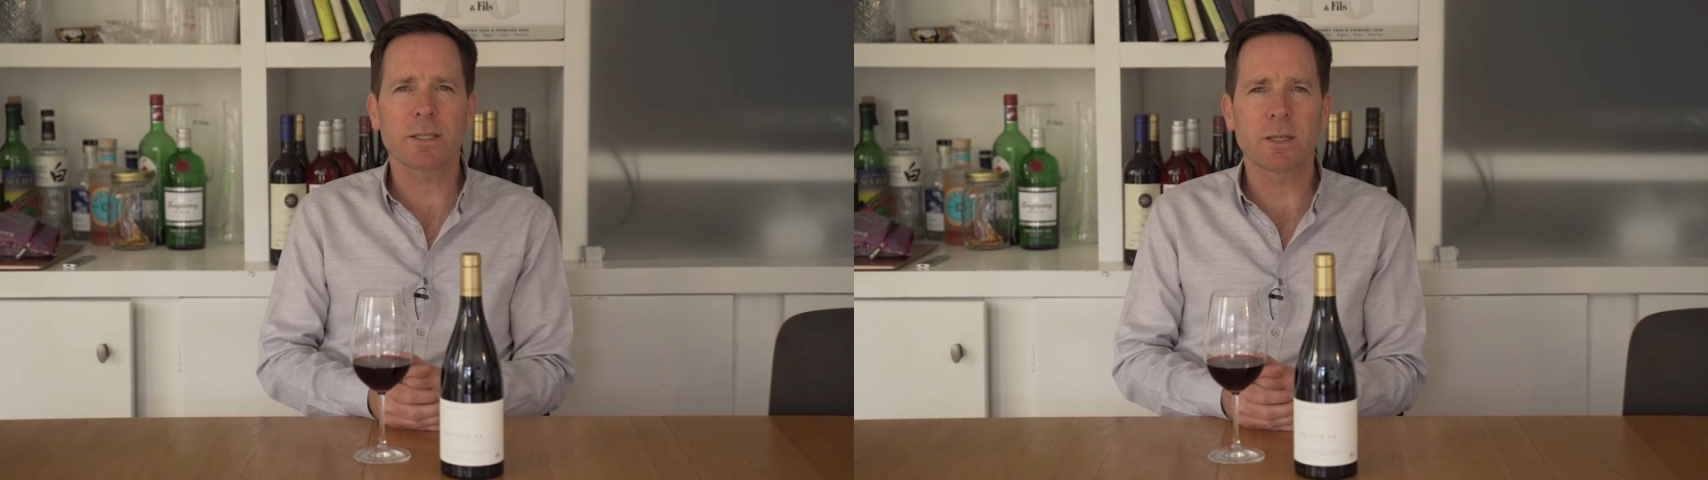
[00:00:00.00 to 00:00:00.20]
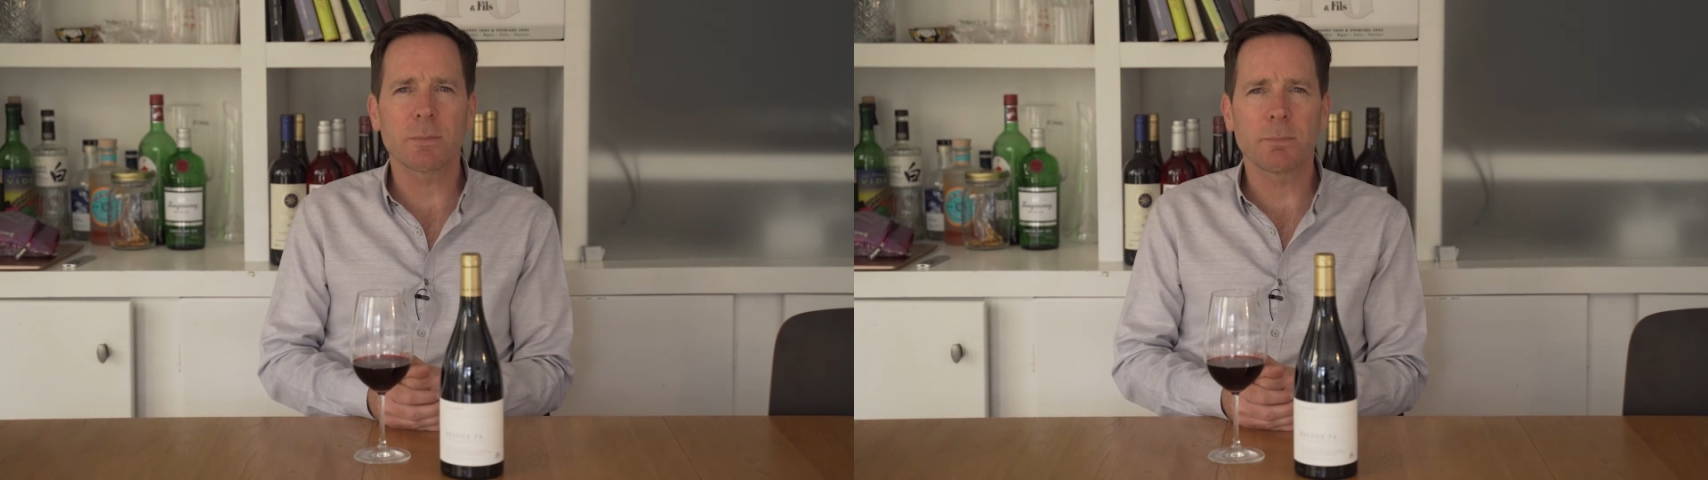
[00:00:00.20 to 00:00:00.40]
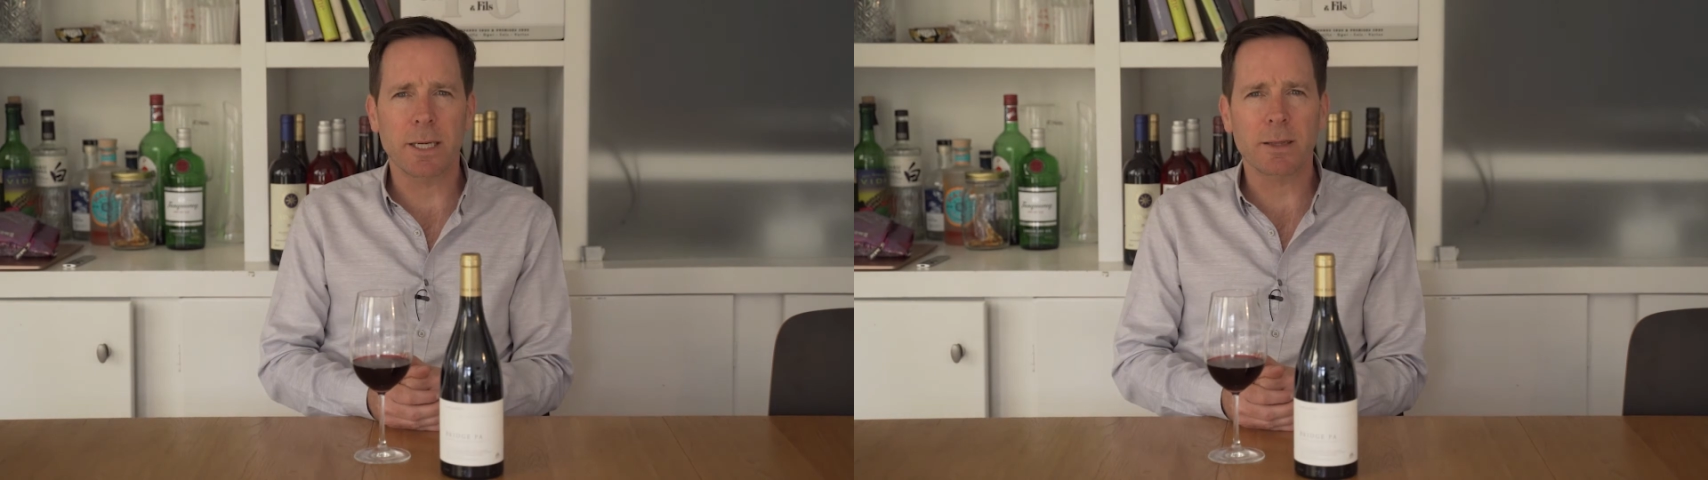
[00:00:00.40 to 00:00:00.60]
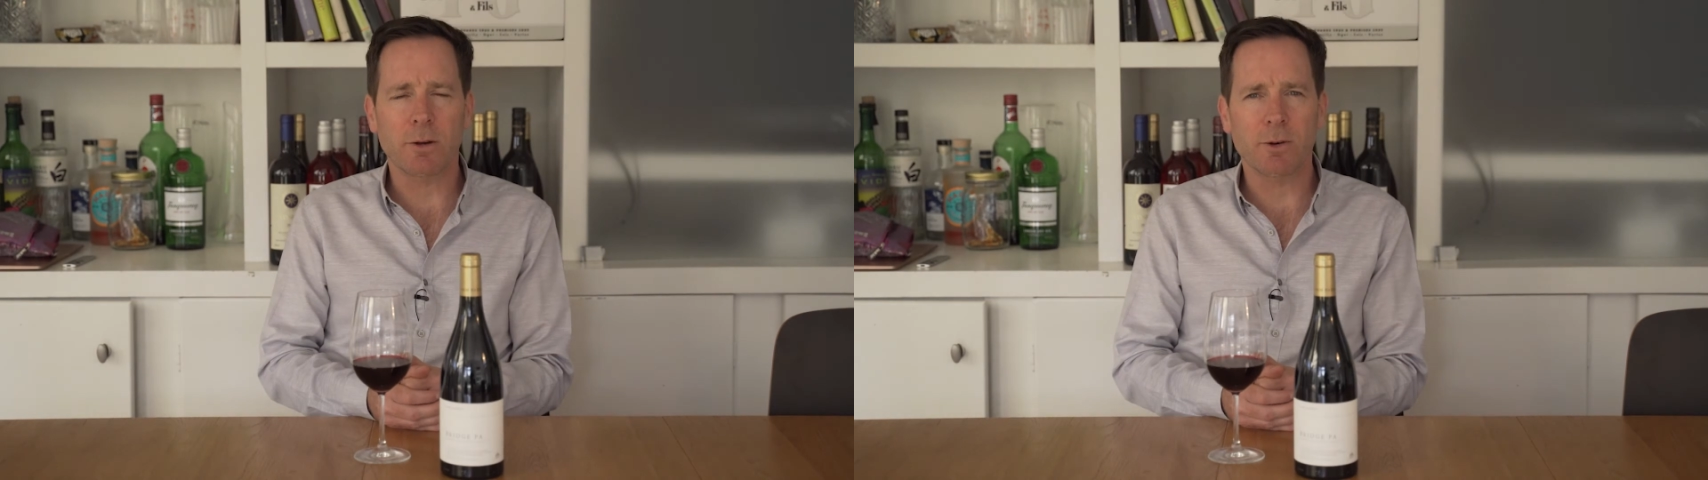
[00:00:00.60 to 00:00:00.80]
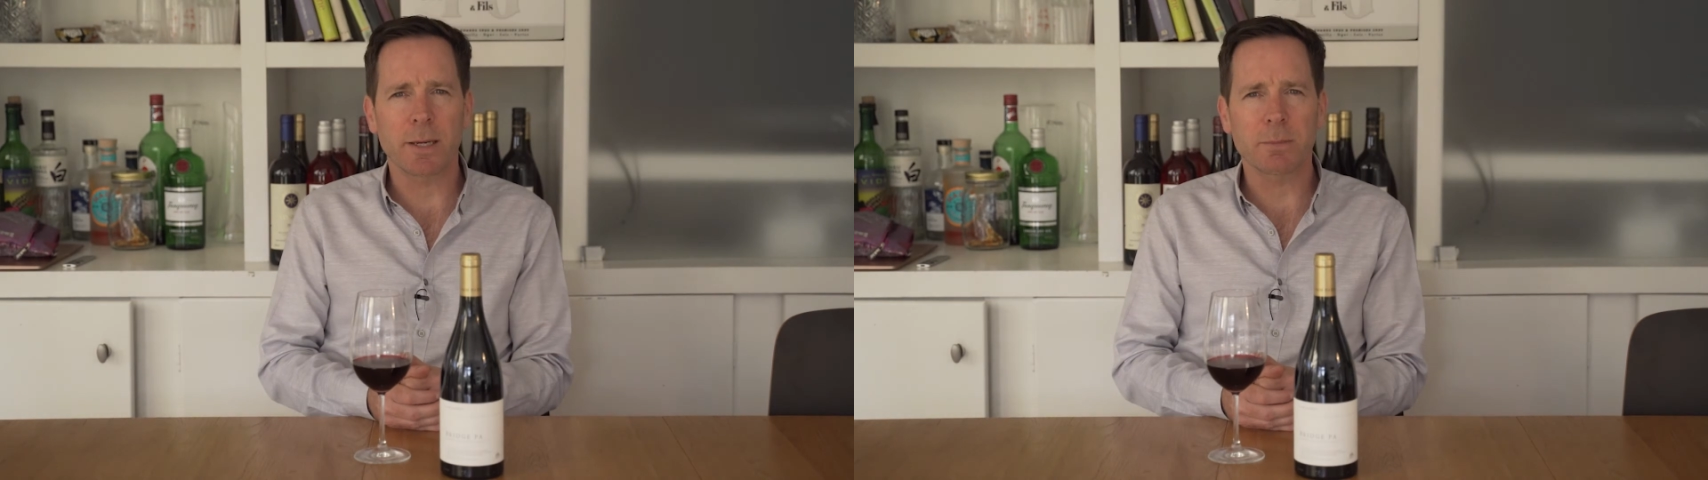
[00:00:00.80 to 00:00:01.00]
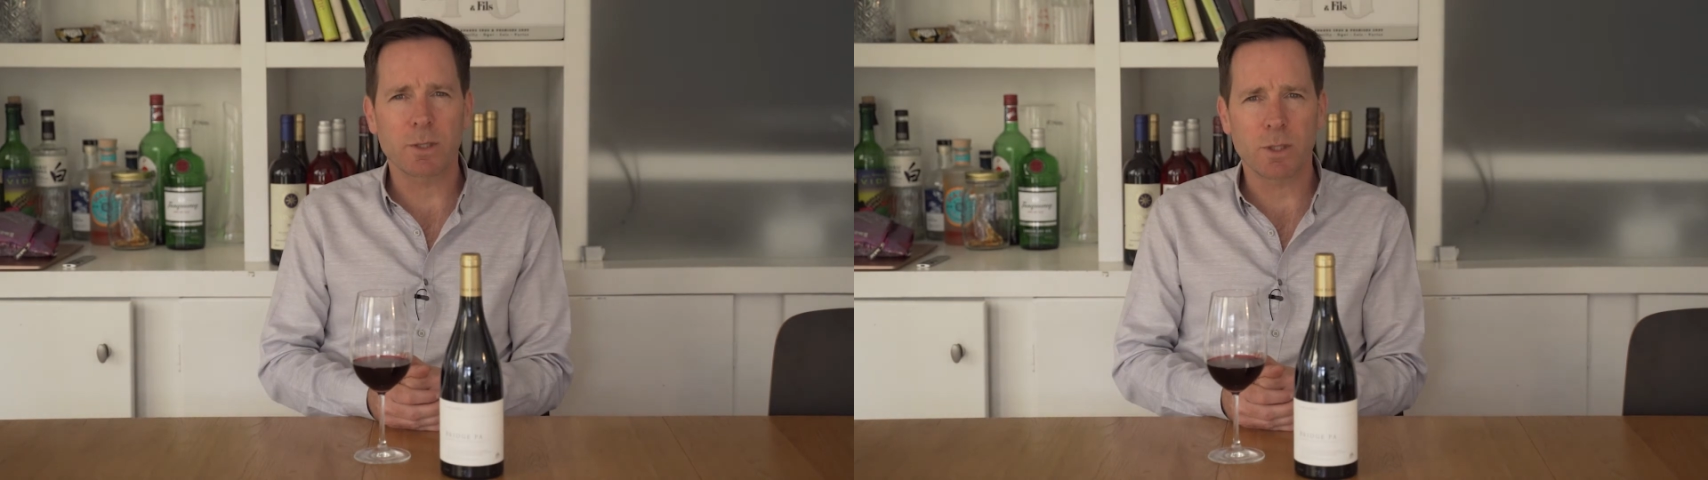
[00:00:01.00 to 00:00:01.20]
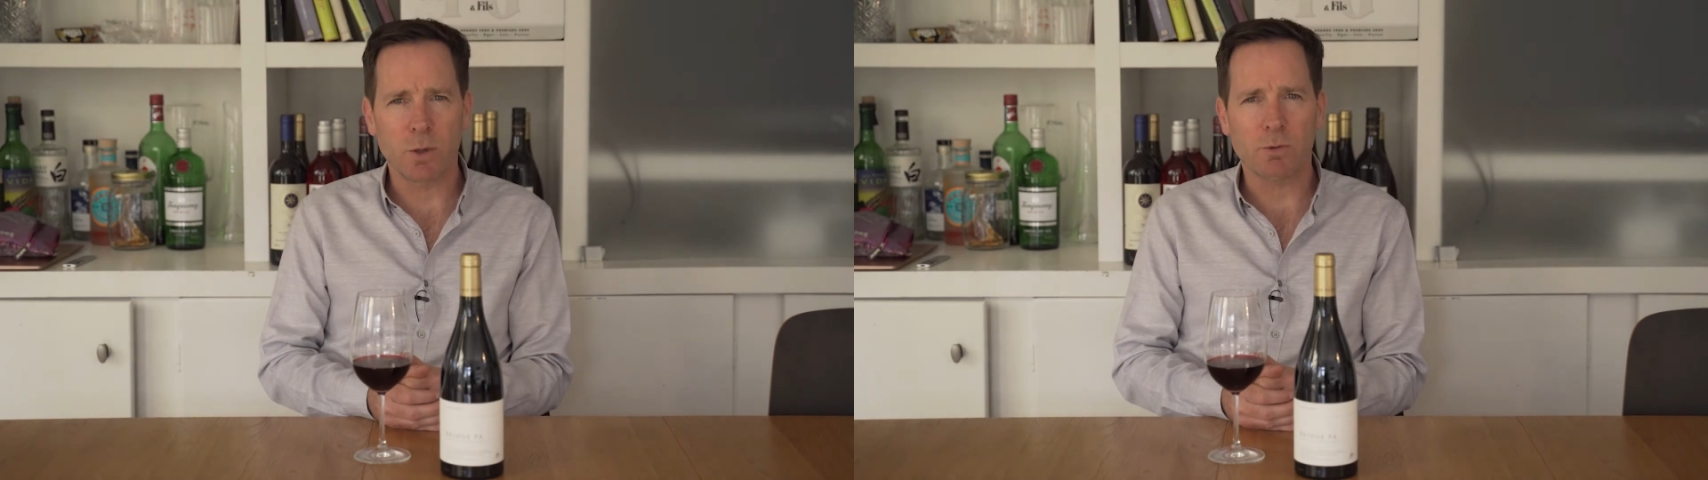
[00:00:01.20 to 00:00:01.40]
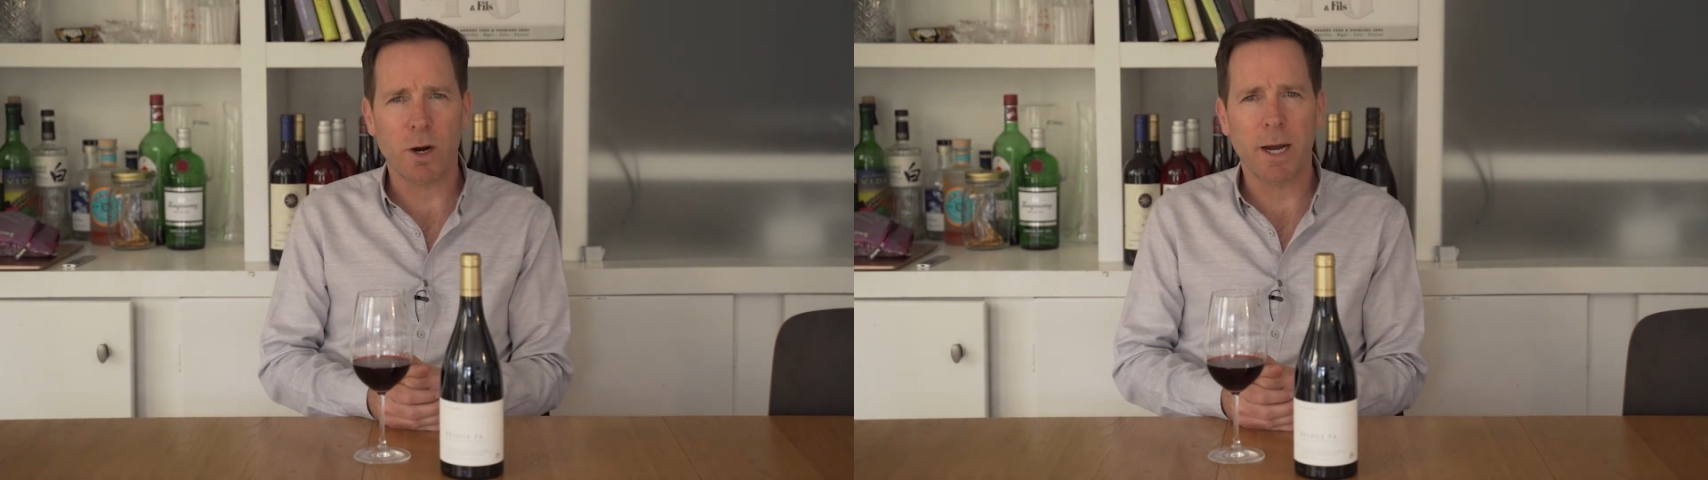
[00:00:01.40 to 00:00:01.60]
to pick the grapes
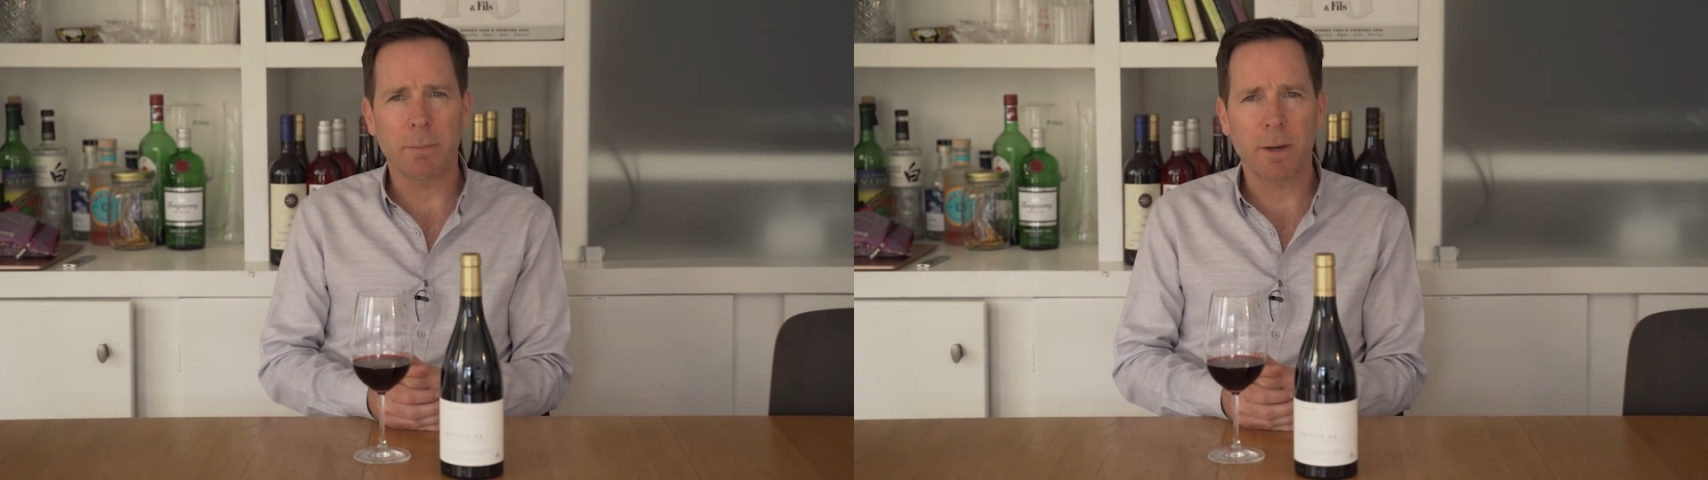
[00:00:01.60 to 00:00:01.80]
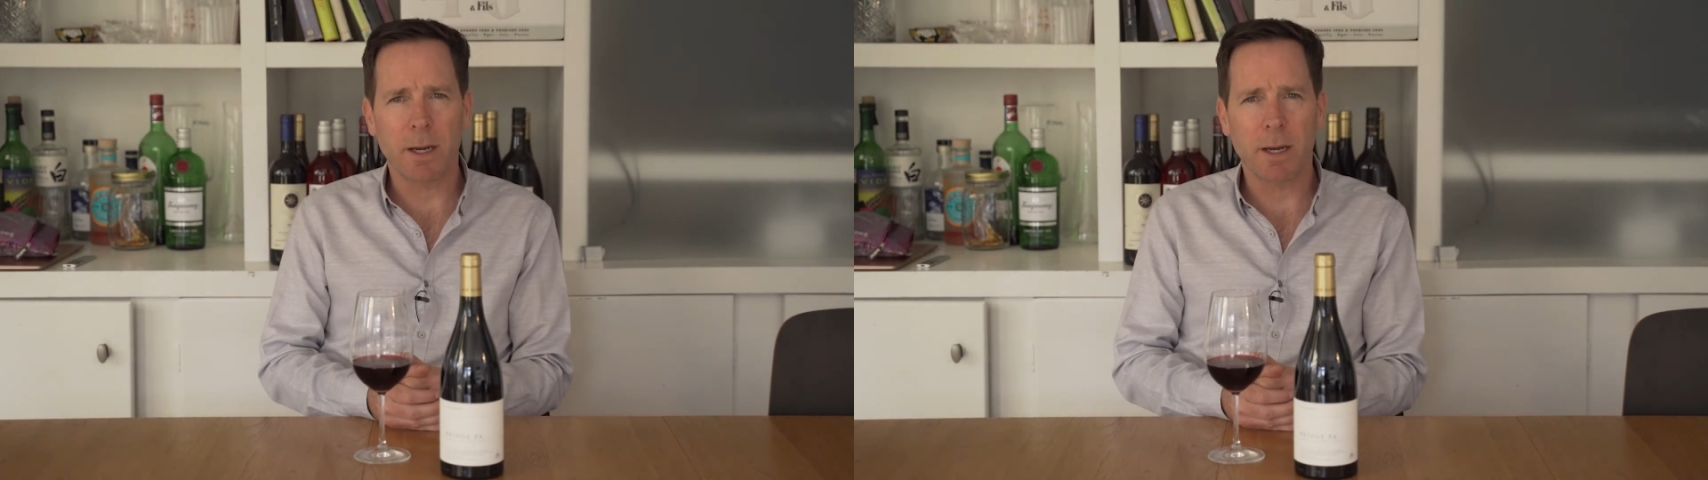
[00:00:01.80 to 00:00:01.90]
too ripe.